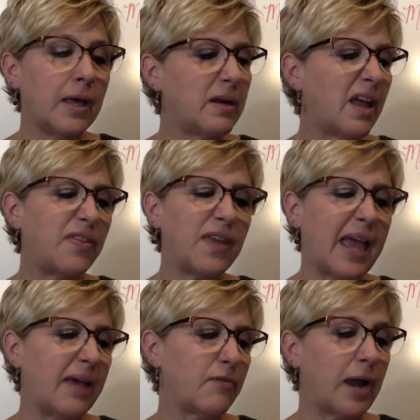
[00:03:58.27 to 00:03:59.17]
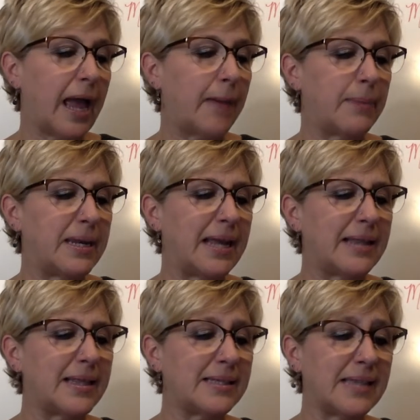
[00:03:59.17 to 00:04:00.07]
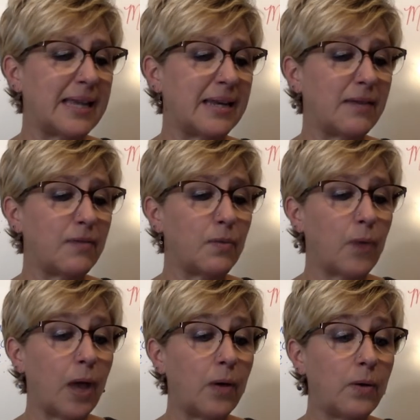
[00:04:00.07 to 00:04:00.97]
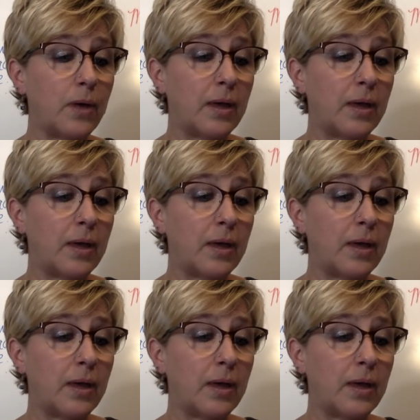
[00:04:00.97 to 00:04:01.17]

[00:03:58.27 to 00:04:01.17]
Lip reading: Nothing ever happened at this end of the road.